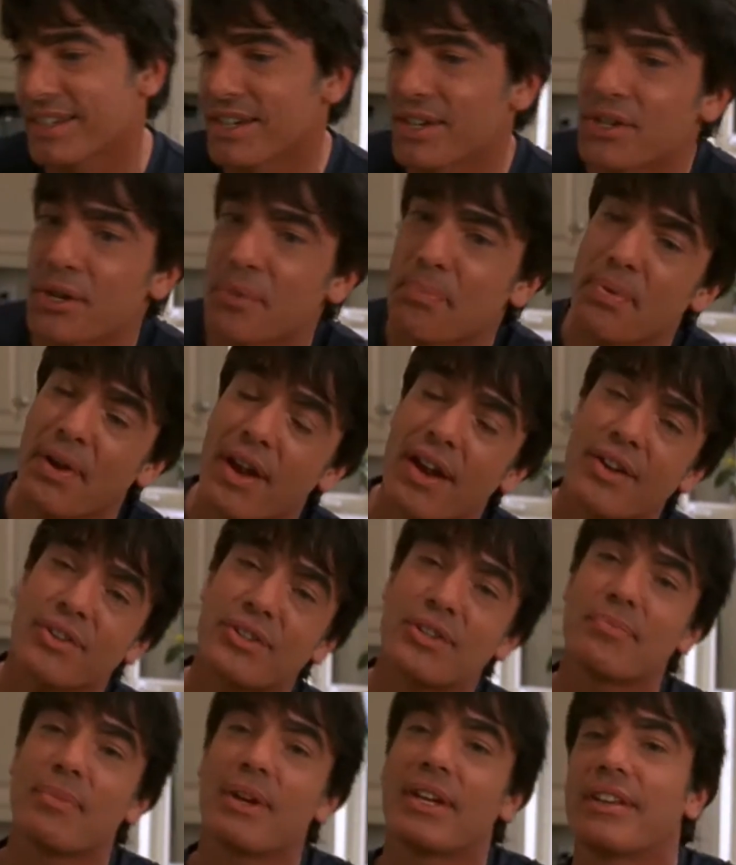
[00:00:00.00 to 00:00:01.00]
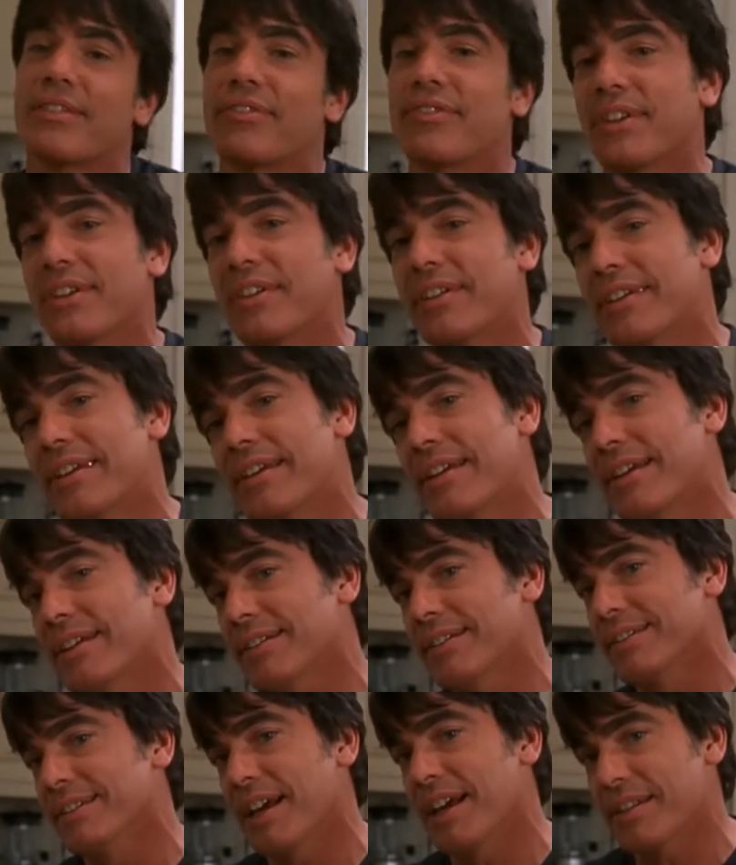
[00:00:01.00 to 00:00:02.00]
Seeing your parents should make you feel
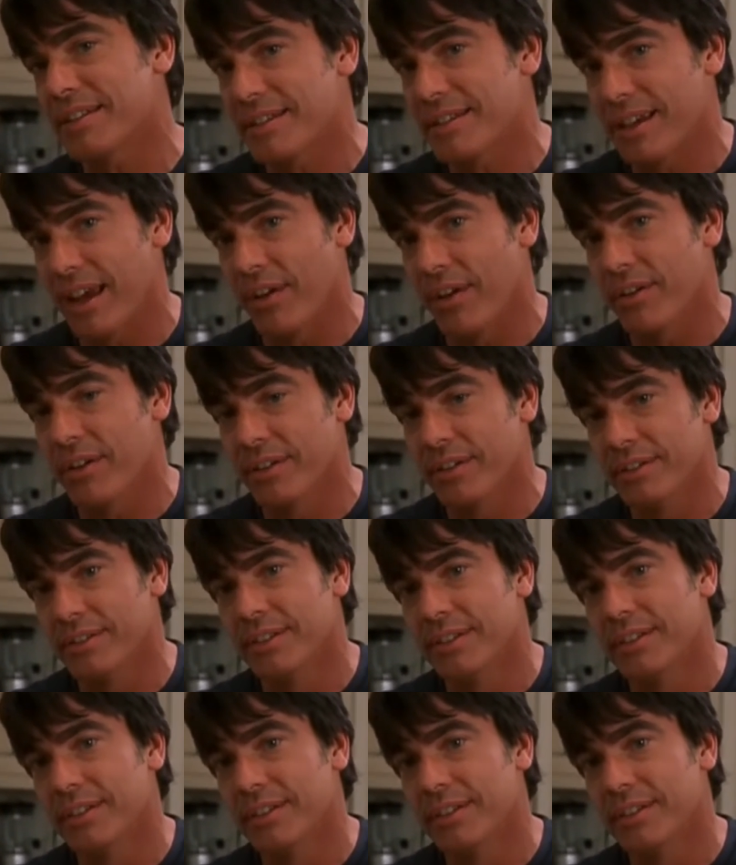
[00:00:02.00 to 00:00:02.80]
guilt, not terror.